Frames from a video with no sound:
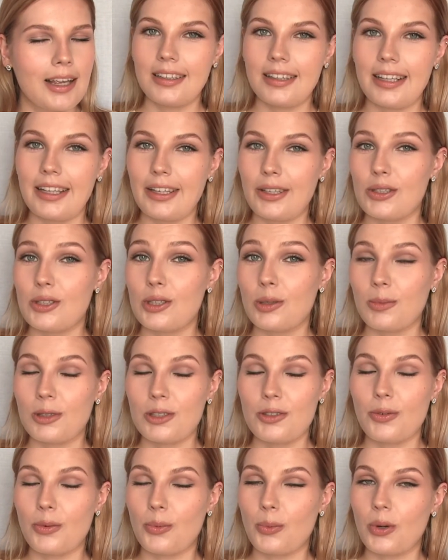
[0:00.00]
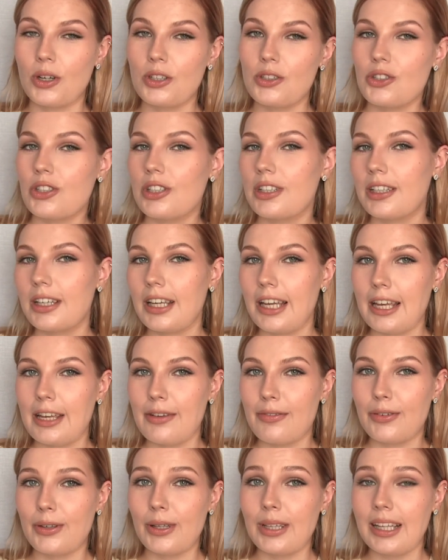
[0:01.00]
Thank you so much for watching.
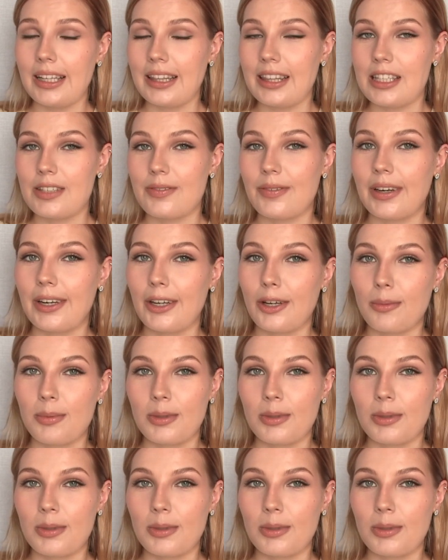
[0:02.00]
If you like this video,